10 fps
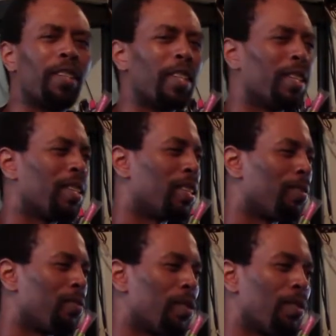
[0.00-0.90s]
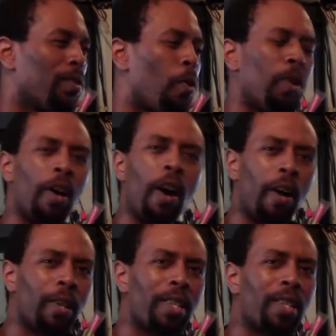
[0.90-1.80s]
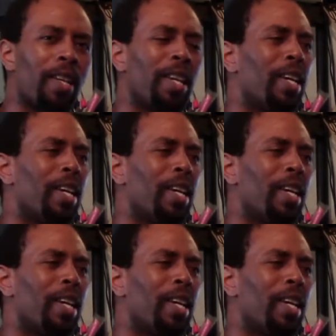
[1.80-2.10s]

Uh, um, Owen Hart.